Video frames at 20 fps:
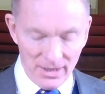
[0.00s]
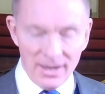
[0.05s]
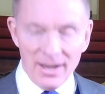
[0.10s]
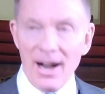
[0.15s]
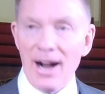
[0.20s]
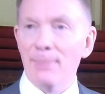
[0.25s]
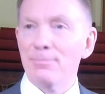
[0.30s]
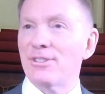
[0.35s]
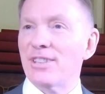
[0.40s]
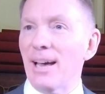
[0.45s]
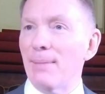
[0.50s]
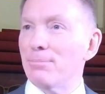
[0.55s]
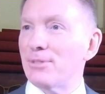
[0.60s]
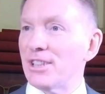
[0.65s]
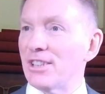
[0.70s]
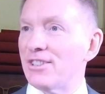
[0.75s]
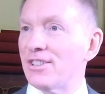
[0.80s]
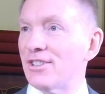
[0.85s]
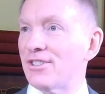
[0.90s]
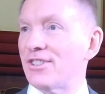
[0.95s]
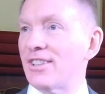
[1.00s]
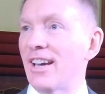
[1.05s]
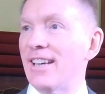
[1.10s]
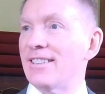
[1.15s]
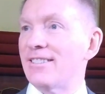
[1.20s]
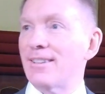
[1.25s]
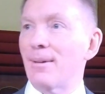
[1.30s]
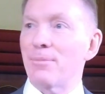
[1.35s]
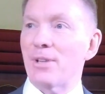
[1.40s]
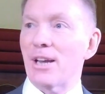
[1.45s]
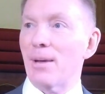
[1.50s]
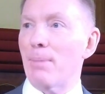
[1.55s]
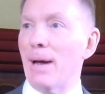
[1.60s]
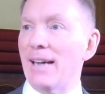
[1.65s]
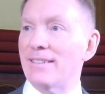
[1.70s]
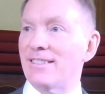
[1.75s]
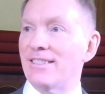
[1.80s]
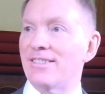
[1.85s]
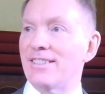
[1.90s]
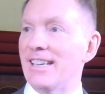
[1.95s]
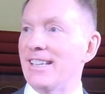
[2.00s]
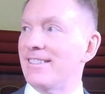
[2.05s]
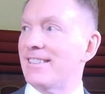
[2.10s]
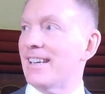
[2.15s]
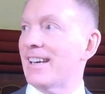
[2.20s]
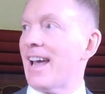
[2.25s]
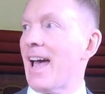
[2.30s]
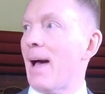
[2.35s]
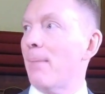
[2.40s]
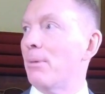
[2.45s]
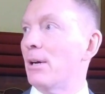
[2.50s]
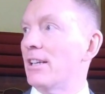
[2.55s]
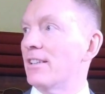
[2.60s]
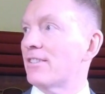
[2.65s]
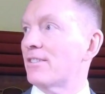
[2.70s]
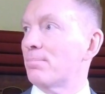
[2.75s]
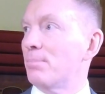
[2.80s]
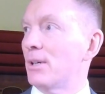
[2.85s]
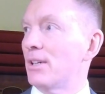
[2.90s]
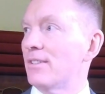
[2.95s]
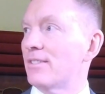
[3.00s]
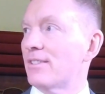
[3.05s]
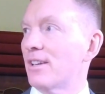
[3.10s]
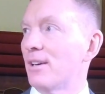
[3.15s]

I'm tempted to say something about his eating habits, but